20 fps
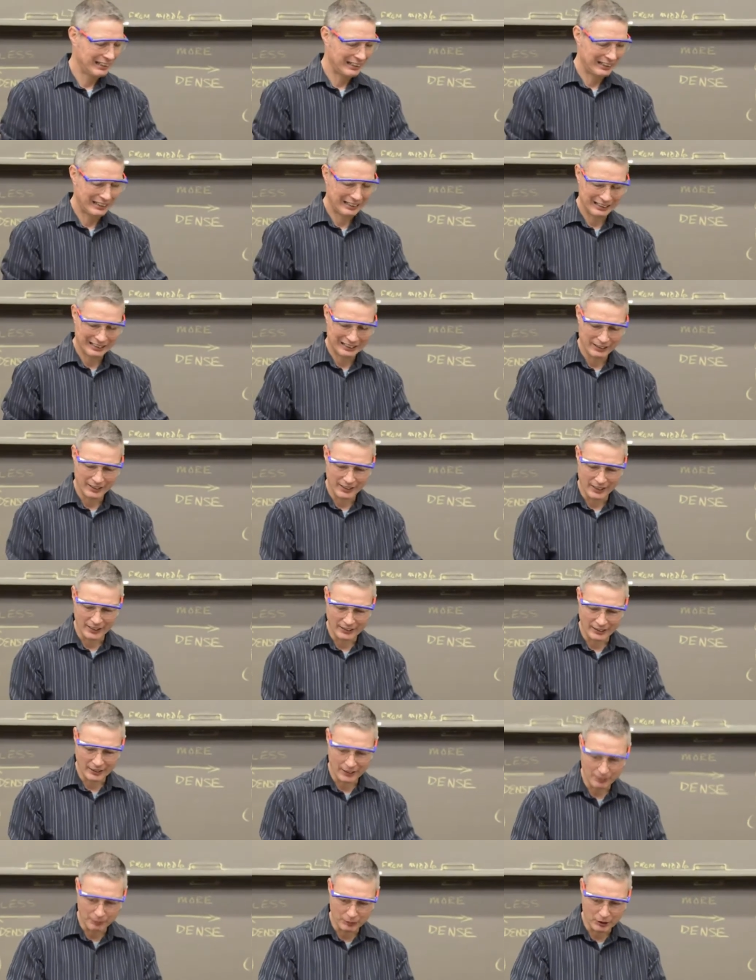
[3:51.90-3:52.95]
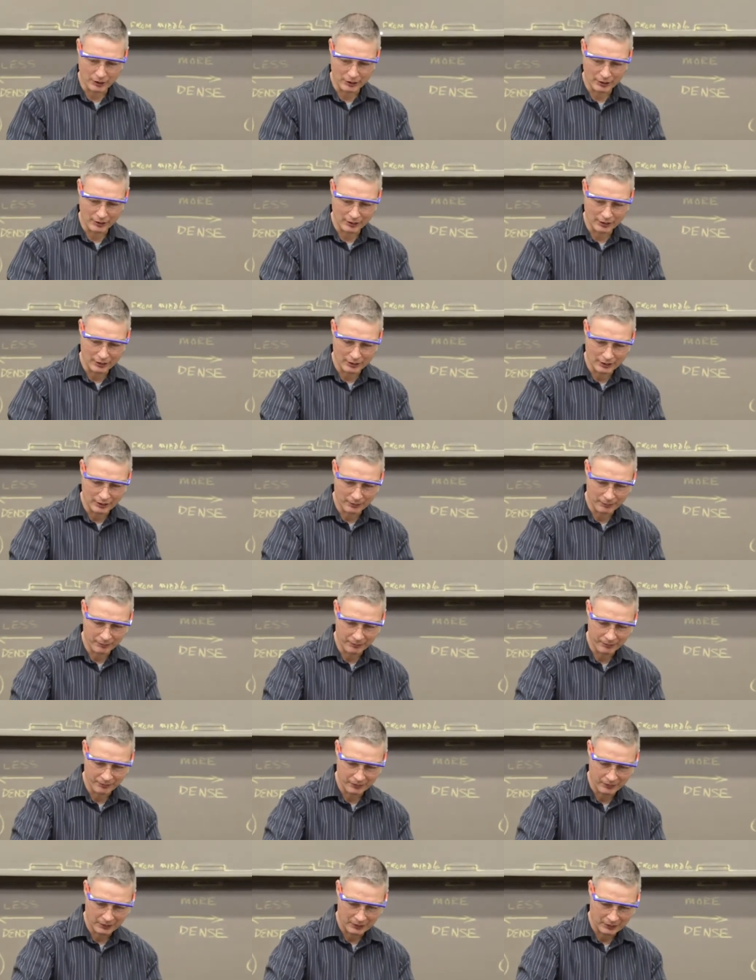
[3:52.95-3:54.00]
And then I'm going to
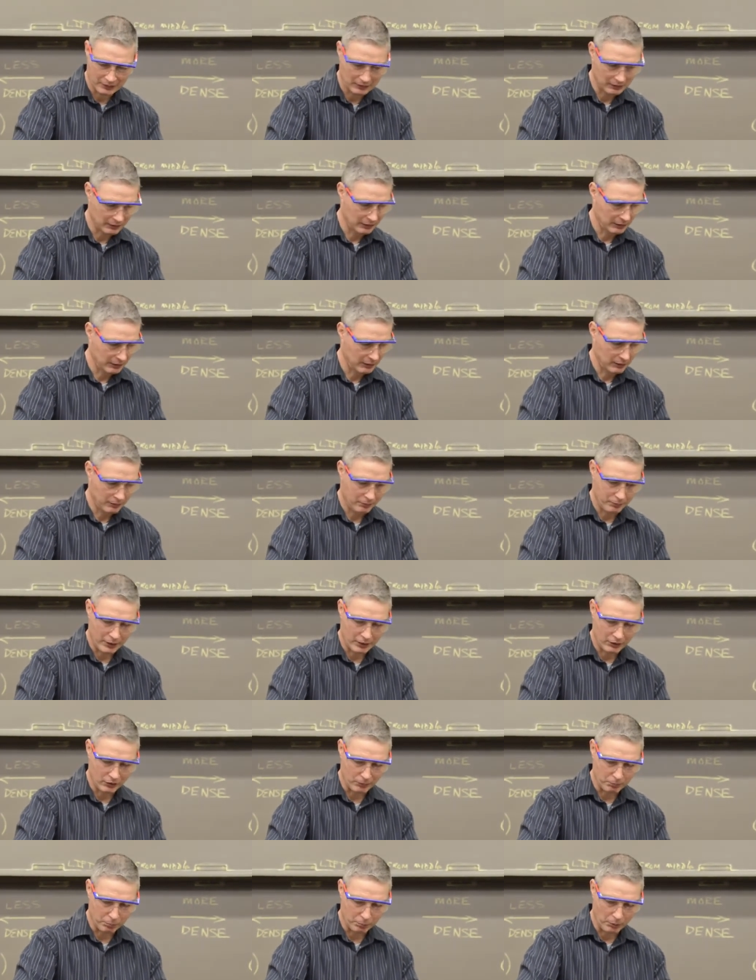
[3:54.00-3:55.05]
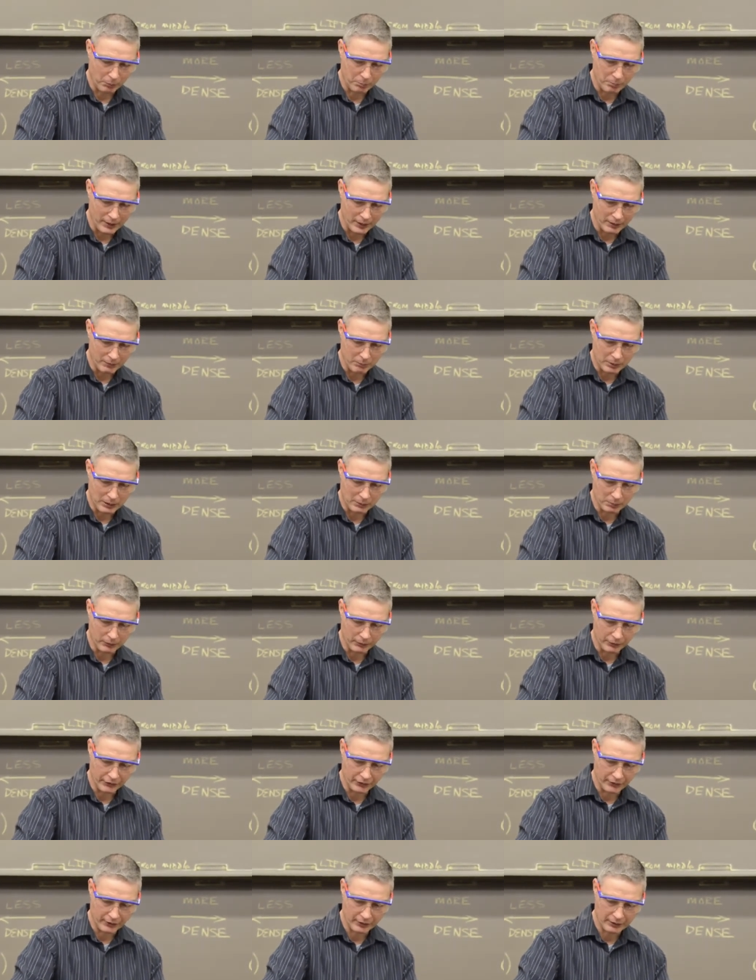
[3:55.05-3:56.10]
uh, make some propane
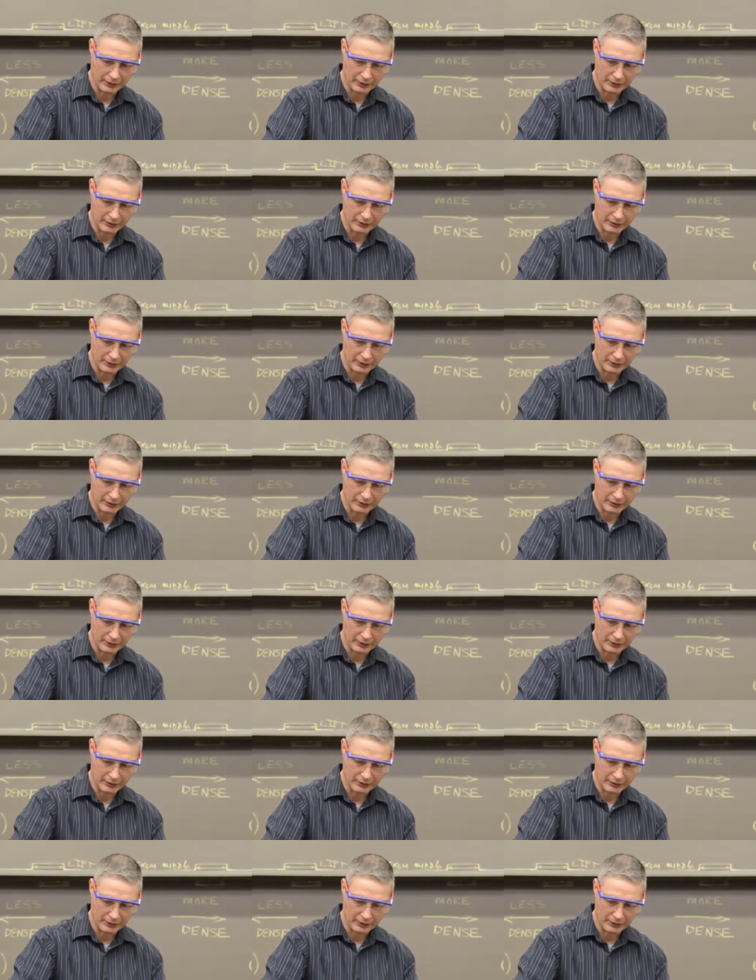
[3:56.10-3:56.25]
bubbles.